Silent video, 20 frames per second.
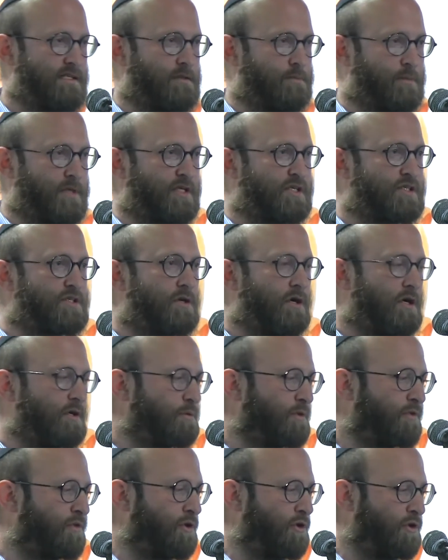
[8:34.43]
And I'm going to start
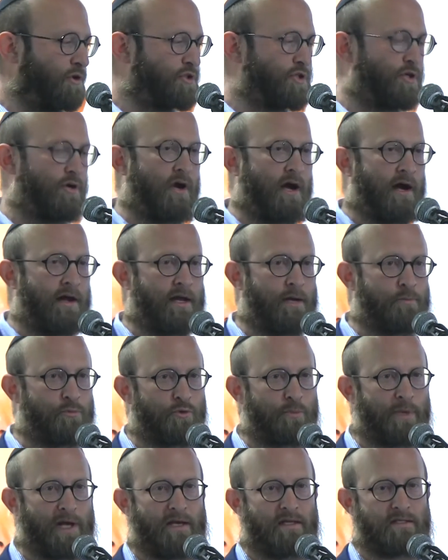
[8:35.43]
with uterine
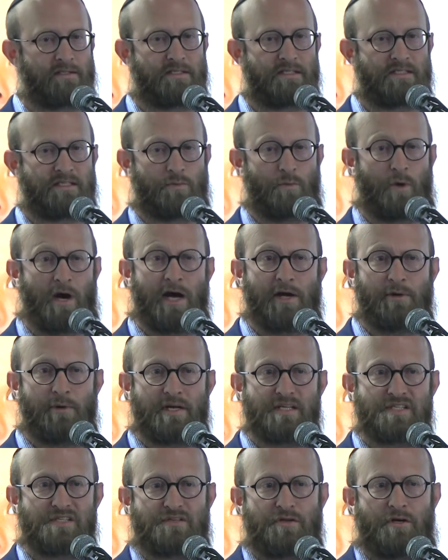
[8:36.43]
abnormalities. And why do
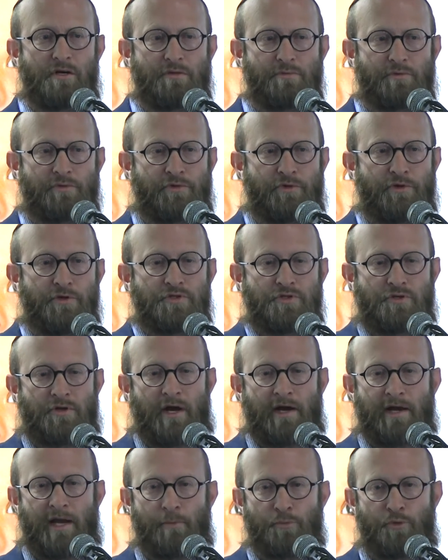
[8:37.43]
I start with
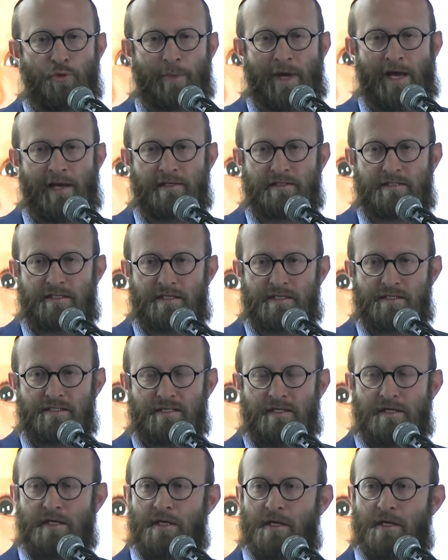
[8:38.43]
uterine abnormalities?